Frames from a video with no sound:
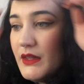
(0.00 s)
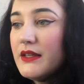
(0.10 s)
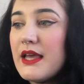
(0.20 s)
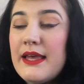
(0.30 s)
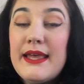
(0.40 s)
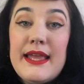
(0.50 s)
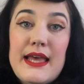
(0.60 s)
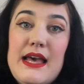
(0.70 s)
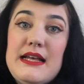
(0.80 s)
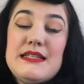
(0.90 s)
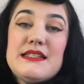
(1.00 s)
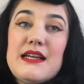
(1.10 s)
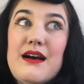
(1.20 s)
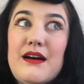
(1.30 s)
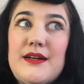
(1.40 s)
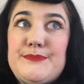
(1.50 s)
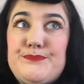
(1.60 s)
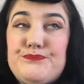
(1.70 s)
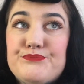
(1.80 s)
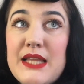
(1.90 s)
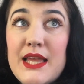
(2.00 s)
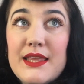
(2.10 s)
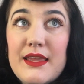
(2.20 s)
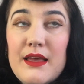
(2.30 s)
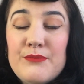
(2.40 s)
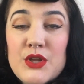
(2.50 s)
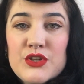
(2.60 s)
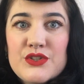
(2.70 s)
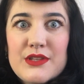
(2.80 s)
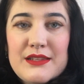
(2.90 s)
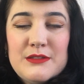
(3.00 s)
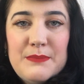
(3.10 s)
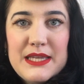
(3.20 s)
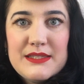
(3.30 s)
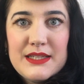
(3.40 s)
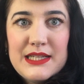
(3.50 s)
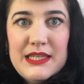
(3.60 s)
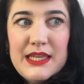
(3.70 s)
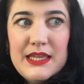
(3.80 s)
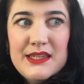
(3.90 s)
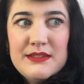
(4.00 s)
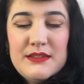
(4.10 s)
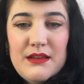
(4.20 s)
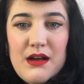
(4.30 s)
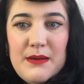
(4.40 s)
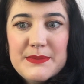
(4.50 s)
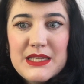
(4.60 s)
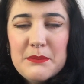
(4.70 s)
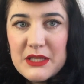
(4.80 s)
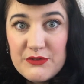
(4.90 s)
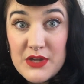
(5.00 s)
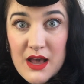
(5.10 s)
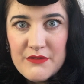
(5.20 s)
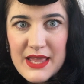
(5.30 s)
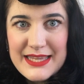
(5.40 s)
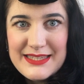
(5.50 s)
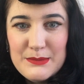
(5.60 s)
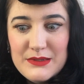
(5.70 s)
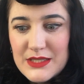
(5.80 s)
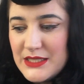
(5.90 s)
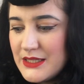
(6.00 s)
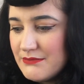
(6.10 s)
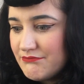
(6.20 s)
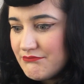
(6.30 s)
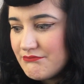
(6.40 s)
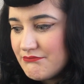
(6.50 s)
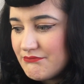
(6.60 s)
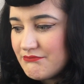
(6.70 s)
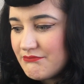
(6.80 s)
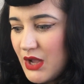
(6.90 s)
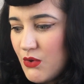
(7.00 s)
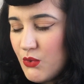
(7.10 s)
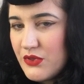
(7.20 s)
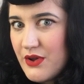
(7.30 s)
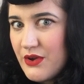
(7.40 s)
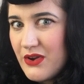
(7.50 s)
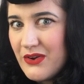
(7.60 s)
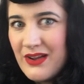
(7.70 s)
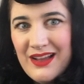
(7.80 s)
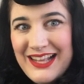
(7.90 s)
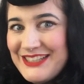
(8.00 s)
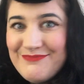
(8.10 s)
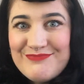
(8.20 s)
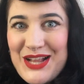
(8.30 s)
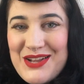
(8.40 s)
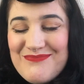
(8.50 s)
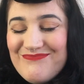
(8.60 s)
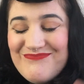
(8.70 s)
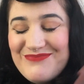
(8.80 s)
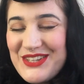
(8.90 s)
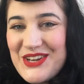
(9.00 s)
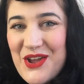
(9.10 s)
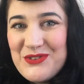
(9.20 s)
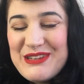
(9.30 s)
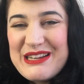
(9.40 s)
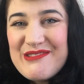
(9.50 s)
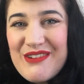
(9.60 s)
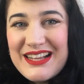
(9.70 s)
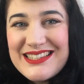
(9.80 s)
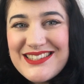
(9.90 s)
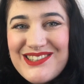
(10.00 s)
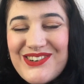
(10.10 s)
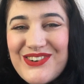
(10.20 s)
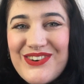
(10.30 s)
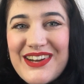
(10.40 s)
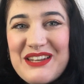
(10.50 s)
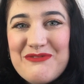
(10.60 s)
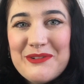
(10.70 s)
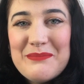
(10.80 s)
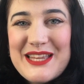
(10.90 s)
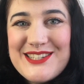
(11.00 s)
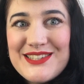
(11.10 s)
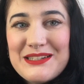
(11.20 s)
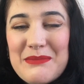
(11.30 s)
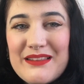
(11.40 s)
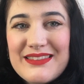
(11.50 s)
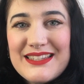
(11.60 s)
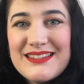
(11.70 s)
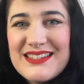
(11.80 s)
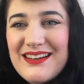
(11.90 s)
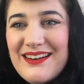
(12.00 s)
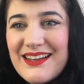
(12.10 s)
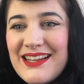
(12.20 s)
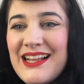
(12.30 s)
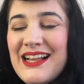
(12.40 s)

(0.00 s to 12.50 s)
Okay, and yeah, so that's basically it. Tell me if you have any other, you know, requests or information about this style.